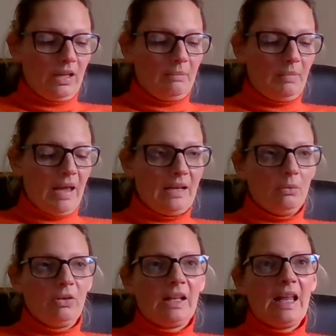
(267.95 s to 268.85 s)
And
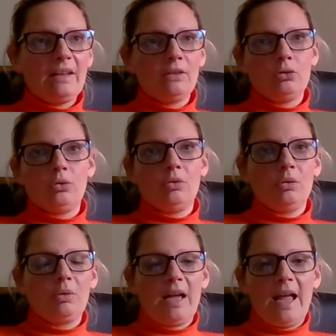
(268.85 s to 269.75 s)
it was a
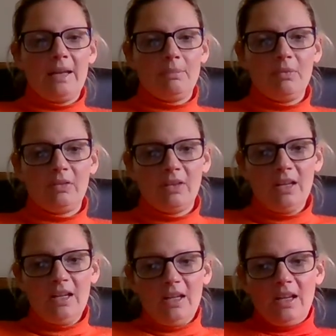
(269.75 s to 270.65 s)
gladiatorial games
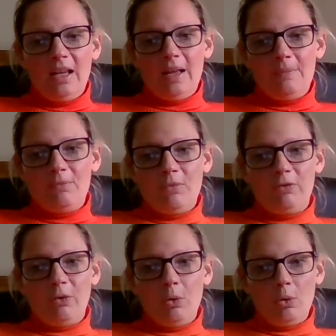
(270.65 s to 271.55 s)

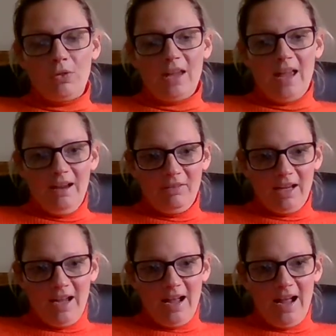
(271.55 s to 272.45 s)
for the
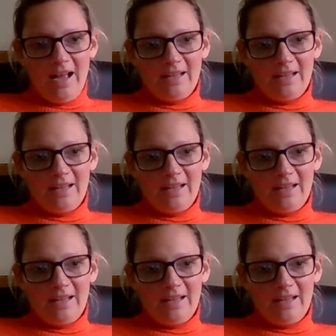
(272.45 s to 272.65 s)
area,